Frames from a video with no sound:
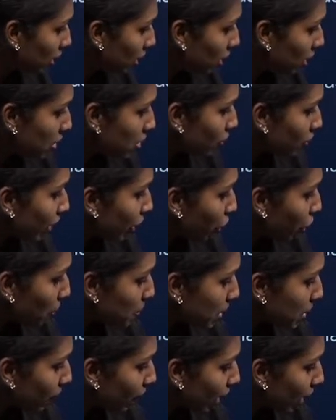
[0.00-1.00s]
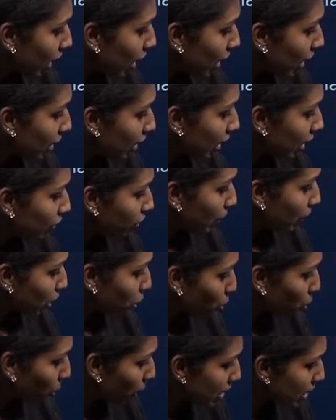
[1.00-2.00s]
So what you are observing here, it will be
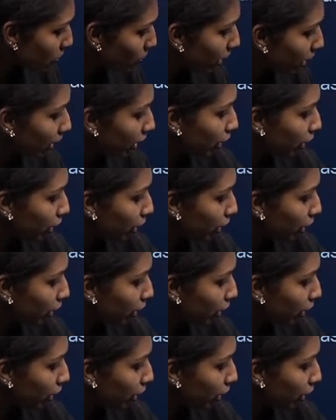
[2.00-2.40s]
2s1,